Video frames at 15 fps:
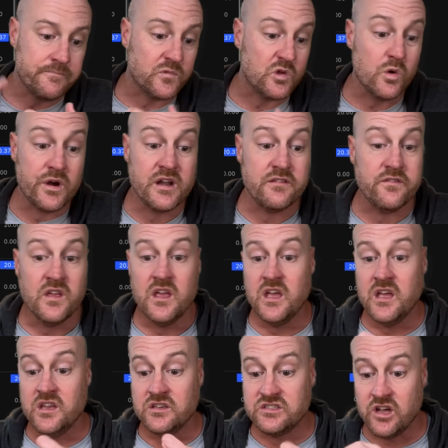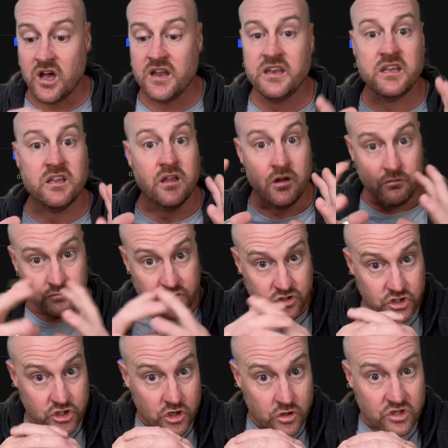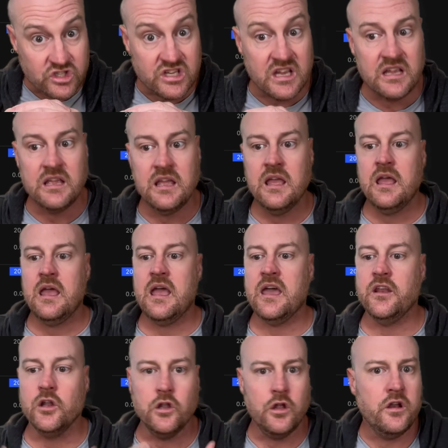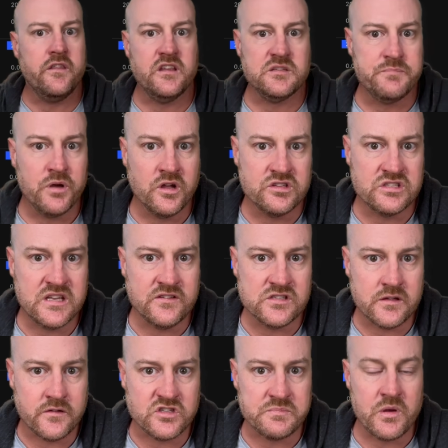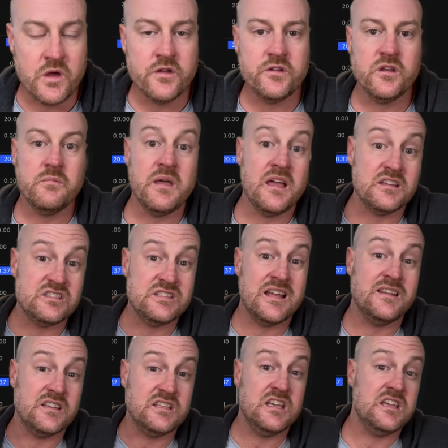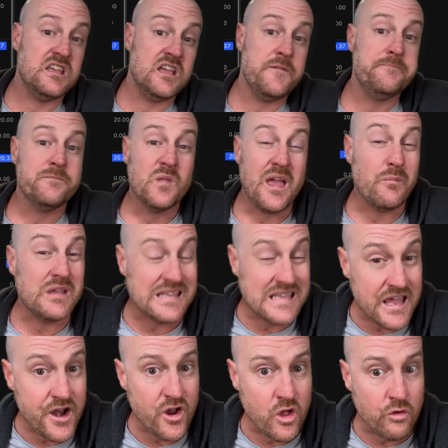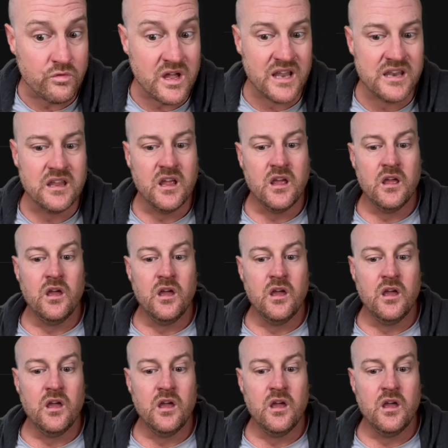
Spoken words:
quantitative tightening reducing, and a lot of these positives that I've spoken about start to kick in, and we get an alt run,